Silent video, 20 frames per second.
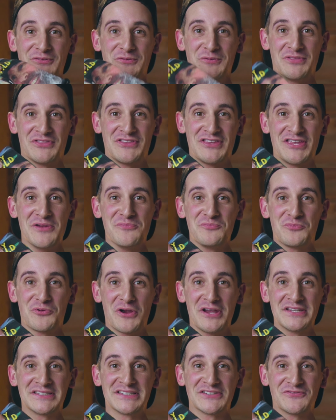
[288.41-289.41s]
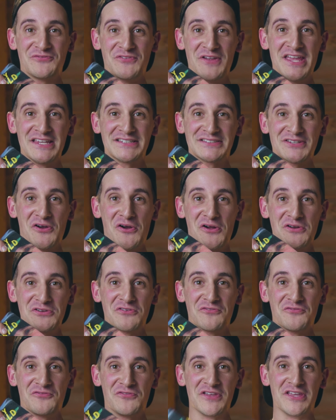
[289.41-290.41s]
with Tim Price's face on
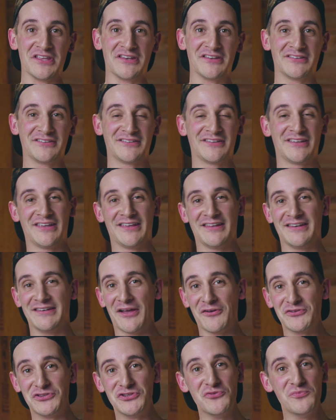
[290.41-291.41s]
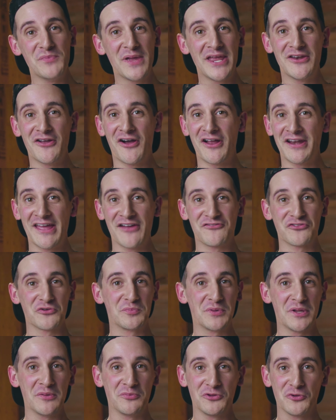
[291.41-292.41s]
your feet. Now, you may not ever
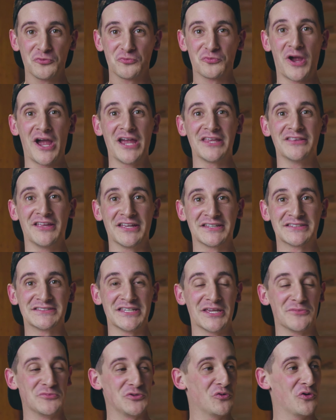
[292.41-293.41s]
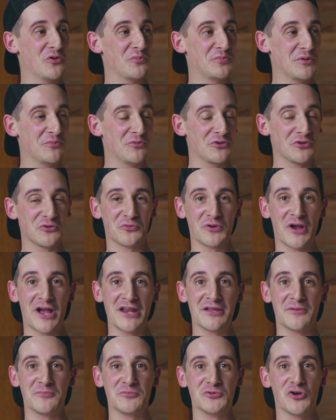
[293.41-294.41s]
be able to ride like Tim. You won't be able to
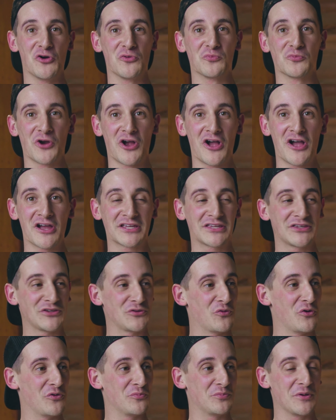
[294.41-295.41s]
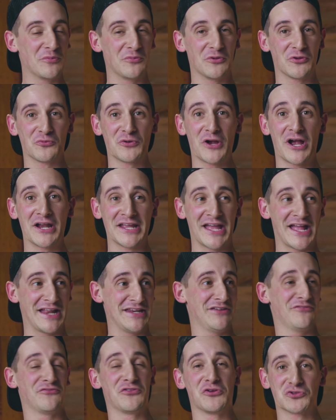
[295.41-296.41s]
ride up Gnome Rock. You won't be able to ride
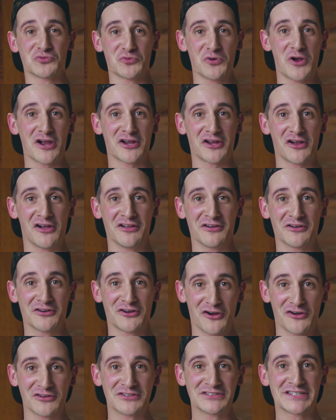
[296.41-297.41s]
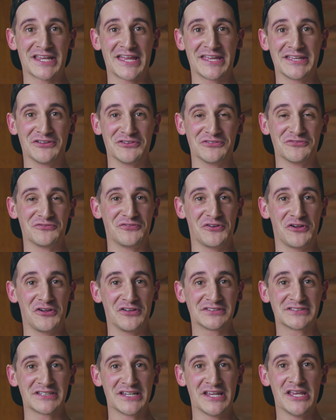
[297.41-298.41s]
any of those rock gardens at Hilton
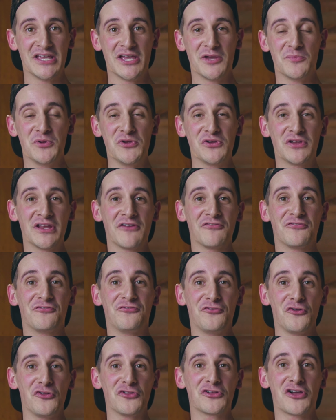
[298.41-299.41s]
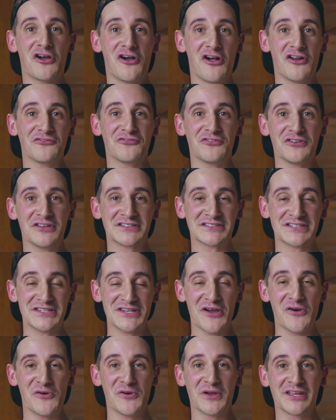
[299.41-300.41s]
Falls, but you can have full confidence
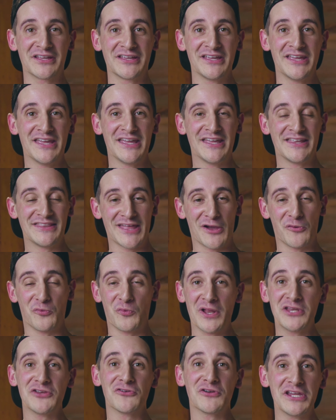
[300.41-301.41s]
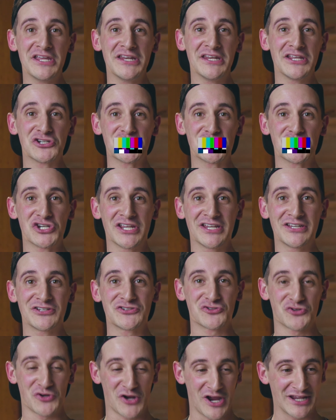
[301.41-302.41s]
knowing that when you're eating,
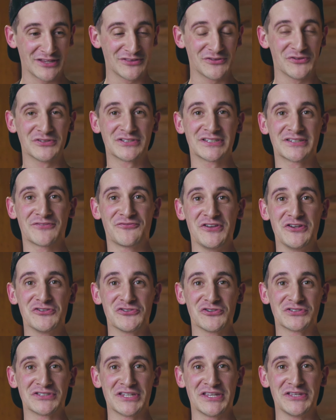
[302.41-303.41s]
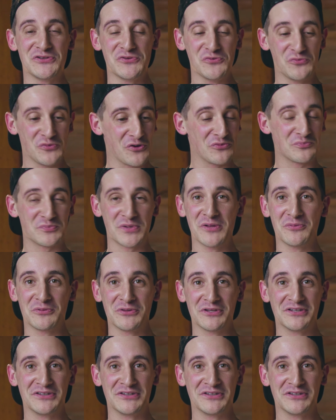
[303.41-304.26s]
trying those features that you won't be able